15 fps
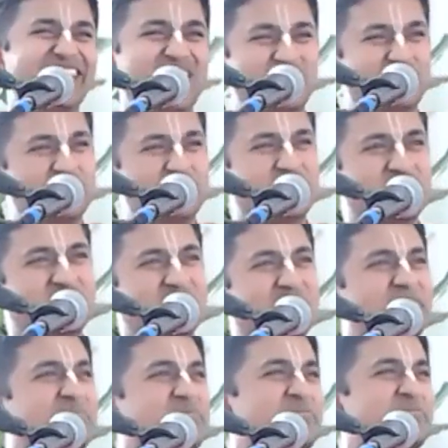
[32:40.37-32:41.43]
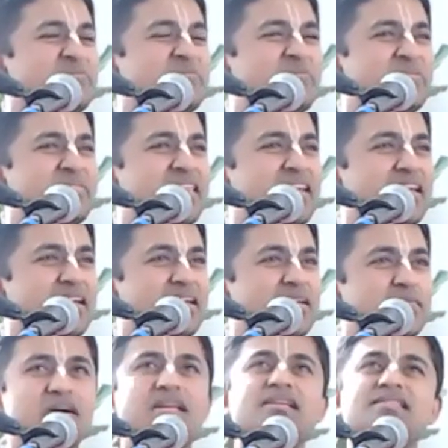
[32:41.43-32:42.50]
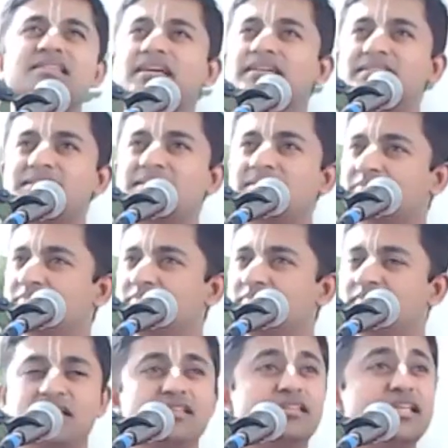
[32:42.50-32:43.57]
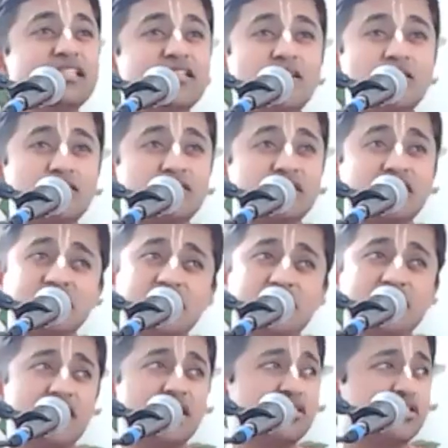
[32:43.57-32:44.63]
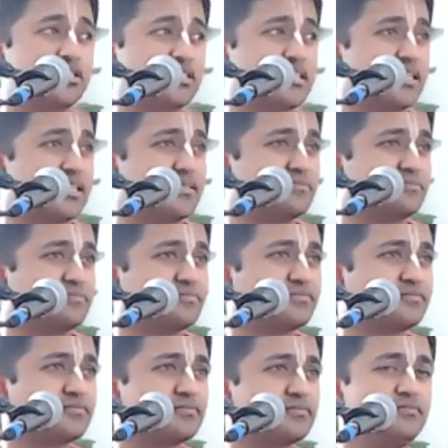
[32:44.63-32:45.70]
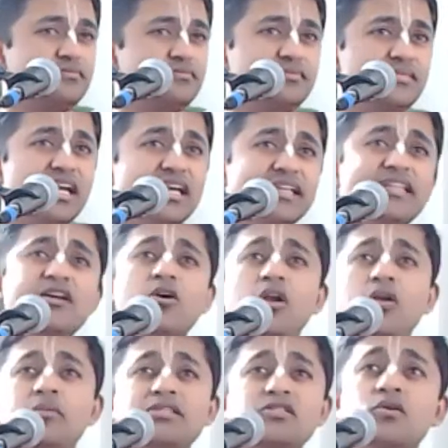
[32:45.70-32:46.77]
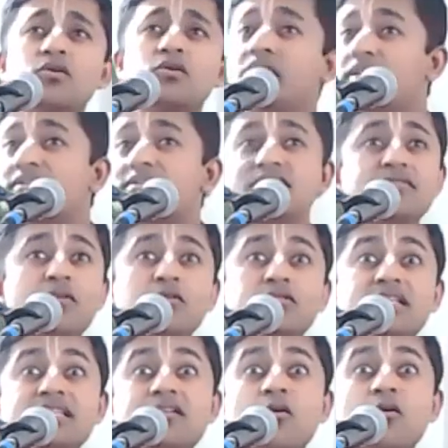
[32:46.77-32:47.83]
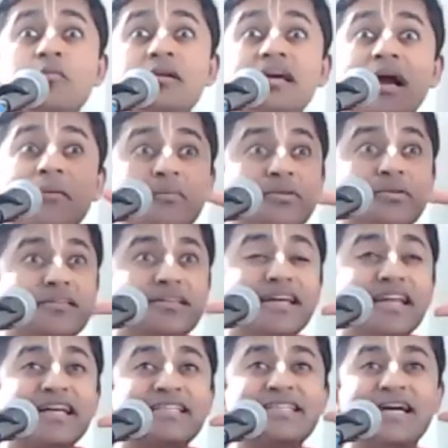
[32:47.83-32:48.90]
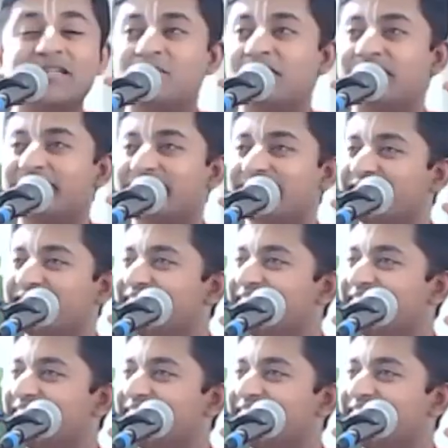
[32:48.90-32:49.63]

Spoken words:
How beautiful. But he says, these lotuses are very interesting. They're always looking at the devotees and opening up in excitement,